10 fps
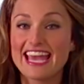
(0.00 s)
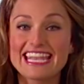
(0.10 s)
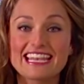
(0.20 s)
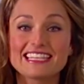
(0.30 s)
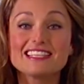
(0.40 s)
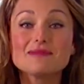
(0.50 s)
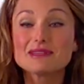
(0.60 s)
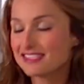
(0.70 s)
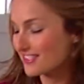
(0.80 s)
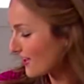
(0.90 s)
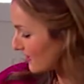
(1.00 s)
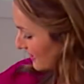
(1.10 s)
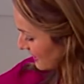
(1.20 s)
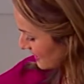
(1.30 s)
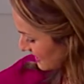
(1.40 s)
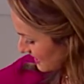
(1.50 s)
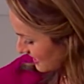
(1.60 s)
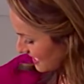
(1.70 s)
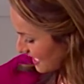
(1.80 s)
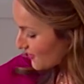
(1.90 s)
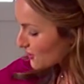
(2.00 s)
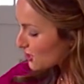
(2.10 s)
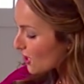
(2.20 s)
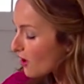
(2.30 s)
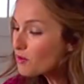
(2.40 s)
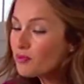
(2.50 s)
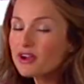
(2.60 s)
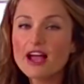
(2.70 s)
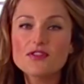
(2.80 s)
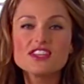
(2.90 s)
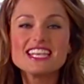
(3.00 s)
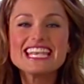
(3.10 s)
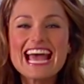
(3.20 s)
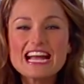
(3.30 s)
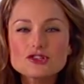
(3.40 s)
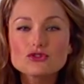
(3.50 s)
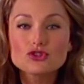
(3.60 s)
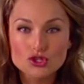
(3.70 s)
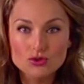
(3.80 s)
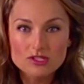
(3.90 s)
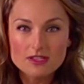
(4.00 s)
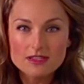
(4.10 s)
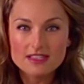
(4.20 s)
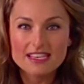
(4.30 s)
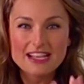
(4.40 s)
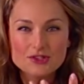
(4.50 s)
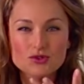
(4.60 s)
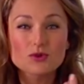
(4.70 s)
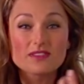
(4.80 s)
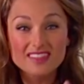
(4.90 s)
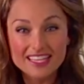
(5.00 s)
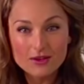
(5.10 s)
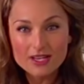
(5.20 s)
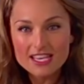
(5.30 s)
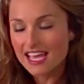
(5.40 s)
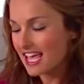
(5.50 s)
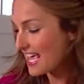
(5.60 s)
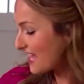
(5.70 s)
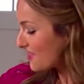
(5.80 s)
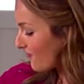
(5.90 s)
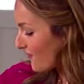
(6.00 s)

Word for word: and add a little bit of salt. And the salt will bring out the natural juices, the natural sort of liquid in the